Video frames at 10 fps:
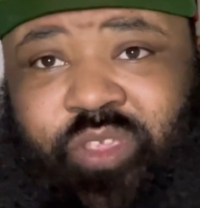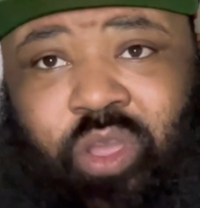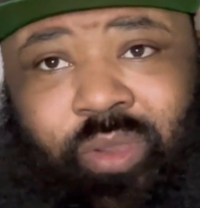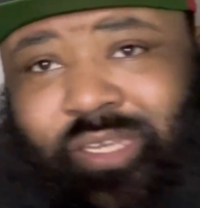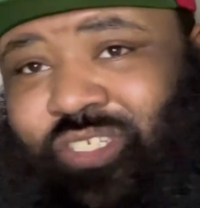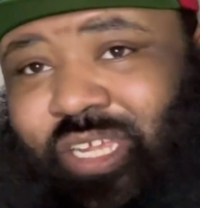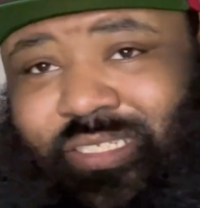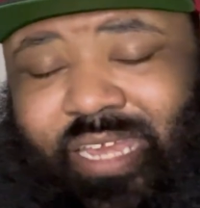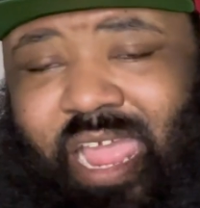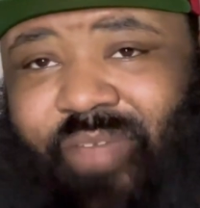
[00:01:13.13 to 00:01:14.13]
When Jokic
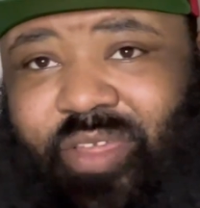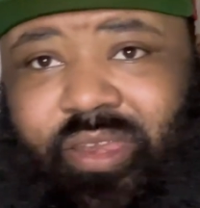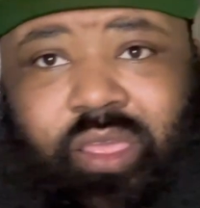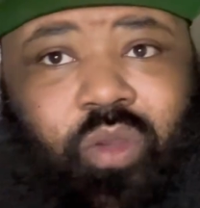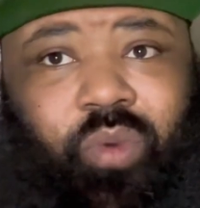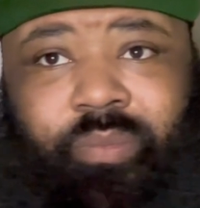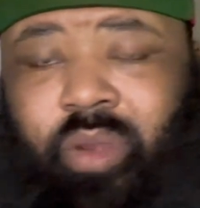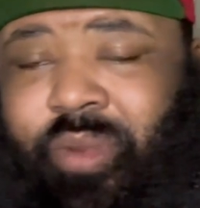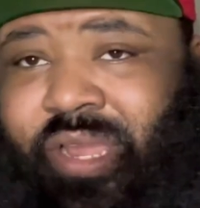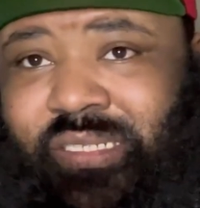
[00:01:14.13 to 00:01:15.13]
doesn't have it, when
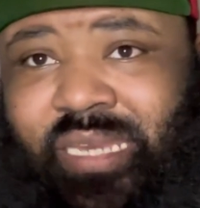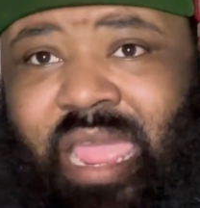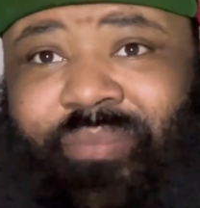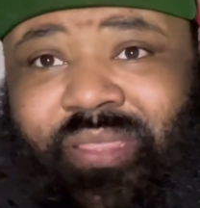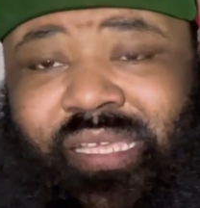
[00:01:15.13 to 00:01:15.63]
Murray doesn't have it,